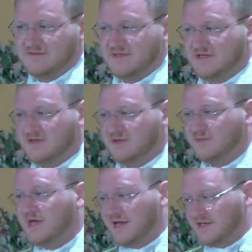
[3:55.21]
We do
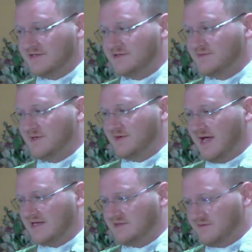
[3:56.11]
penance, we do
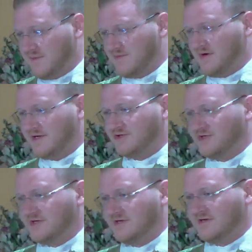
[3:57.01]
acts of
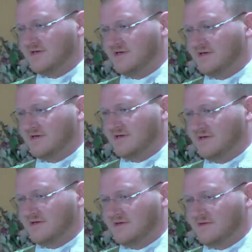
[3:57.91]
reparation
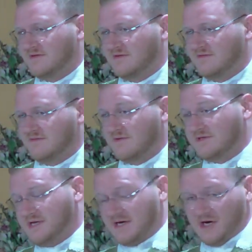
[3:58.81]
for the
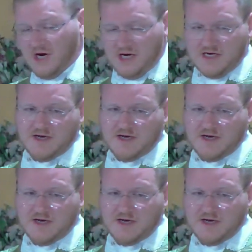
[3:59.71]
Sacred Heart.